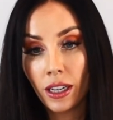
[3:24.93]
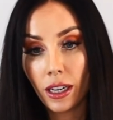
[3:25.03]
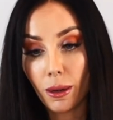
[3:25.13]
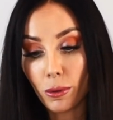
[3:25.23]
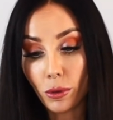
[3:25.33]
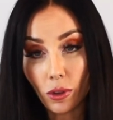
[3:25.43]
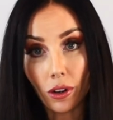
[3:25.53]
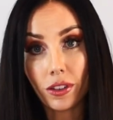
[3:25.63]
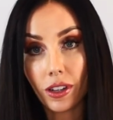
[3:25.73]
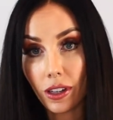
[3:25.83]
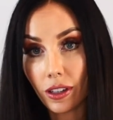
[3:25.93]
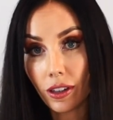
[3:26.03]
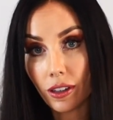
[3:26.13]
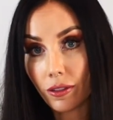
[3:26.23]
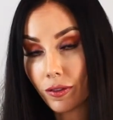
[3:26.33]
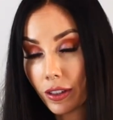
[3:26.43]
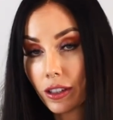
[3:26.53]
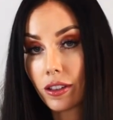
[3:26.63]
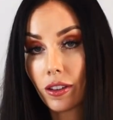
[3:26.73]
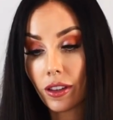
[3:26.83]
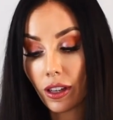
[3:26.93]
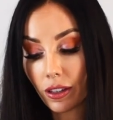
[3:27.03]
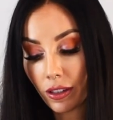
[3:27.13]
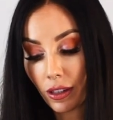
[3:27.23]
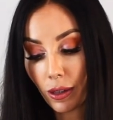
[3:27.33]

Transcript: You'll notice that I finished on that